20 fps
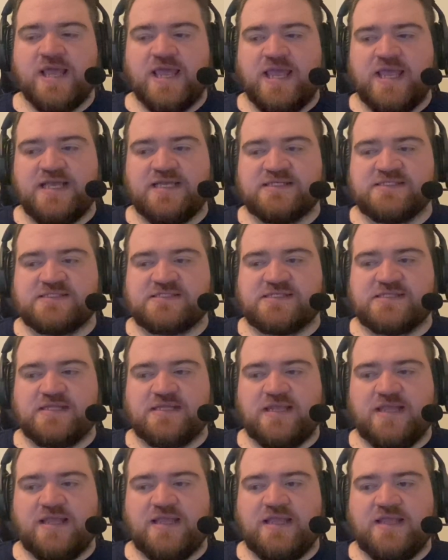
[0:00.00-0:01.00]
is,
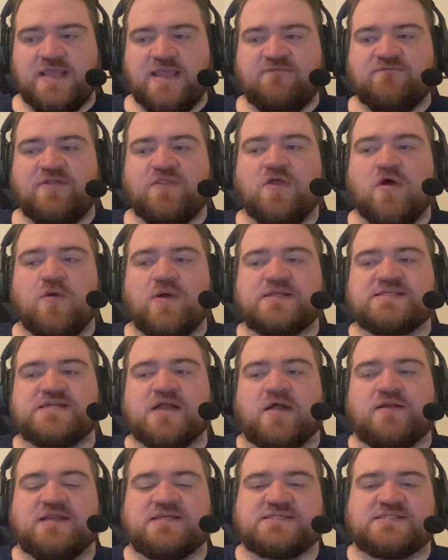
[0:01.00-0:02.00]
even though it's
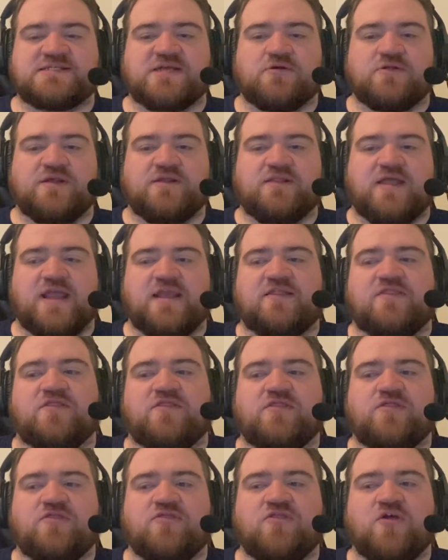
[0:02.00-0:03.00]
not necessarily like
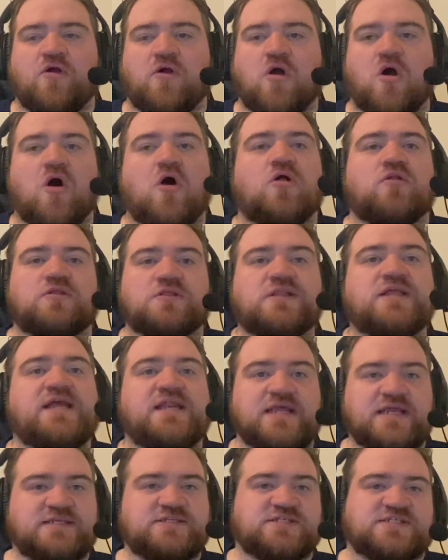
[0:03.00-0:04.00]
they're all
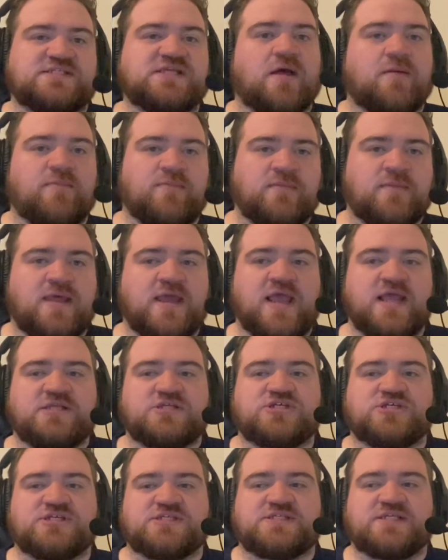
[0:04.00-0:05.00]
leading to something,
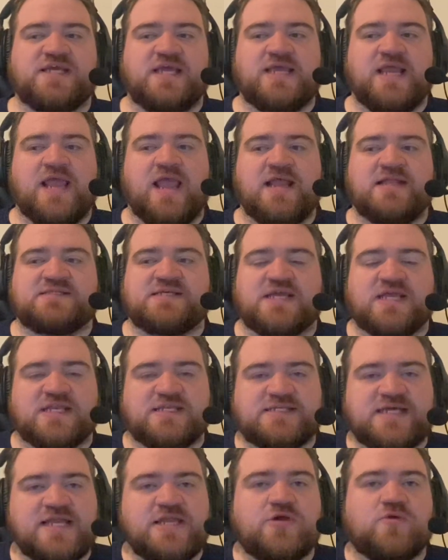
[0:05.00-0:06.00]
it's a
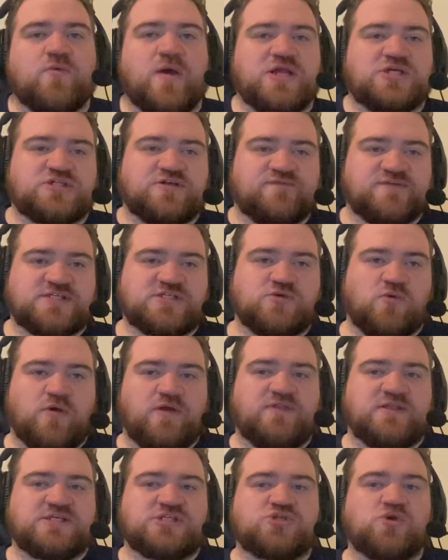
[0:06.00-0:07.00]
continuation of a
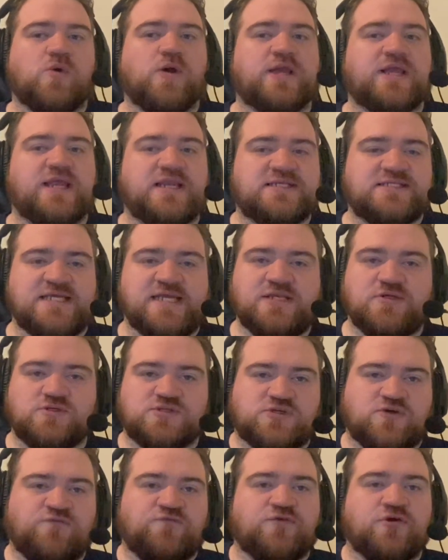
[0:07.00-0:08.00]
story. The story
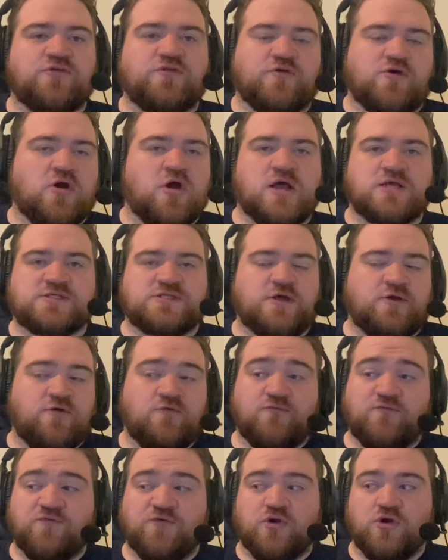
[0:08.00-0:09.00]
continues
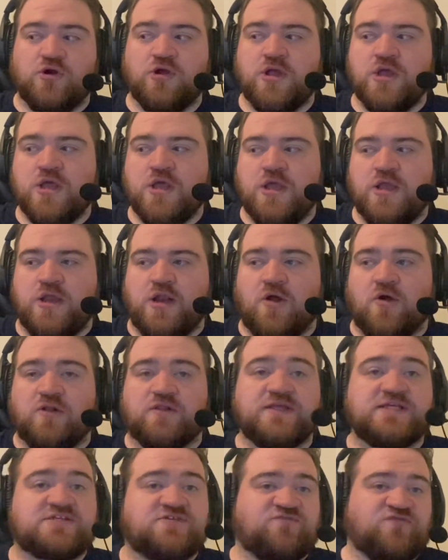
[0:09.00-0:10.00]
over, at
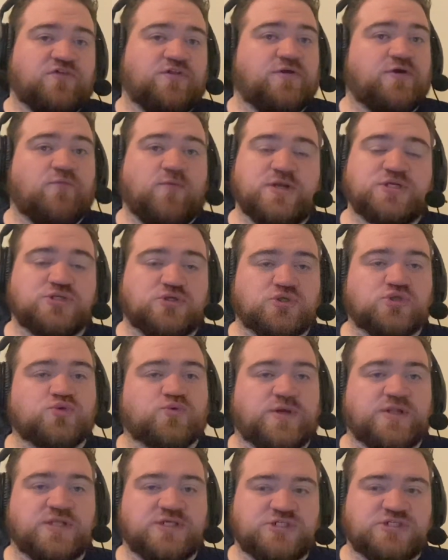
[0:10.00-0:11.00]
least for the original
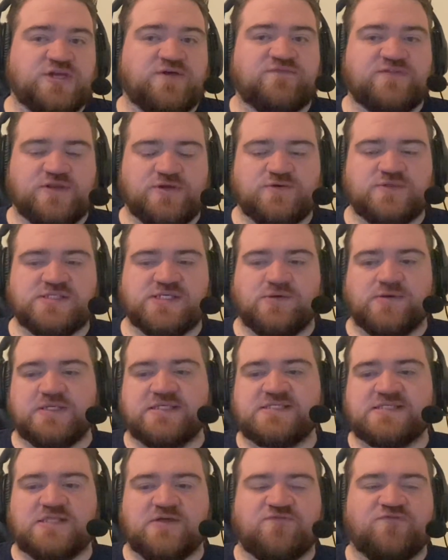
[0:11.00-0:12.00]
trilogy of the new
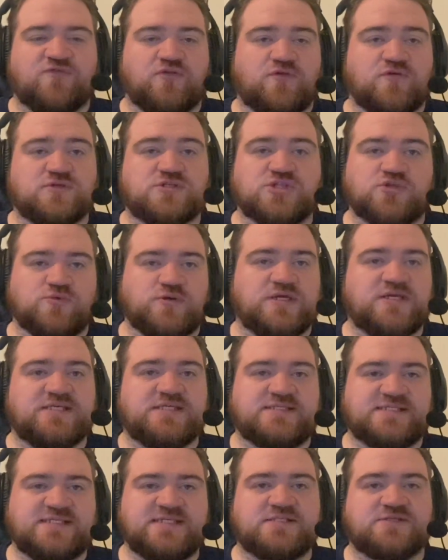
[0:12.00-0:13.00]
series, for those three
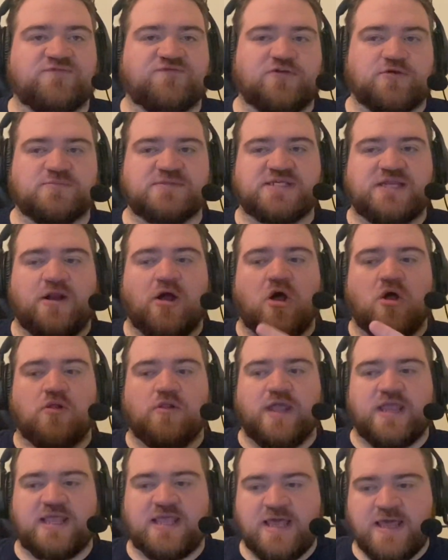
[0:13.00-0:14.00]
Caesar films, it all,
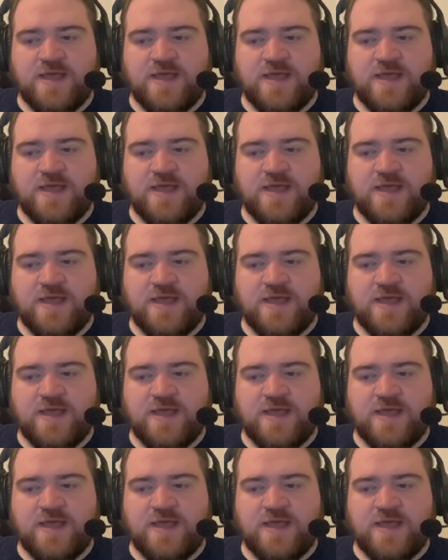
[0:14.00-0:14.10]
like,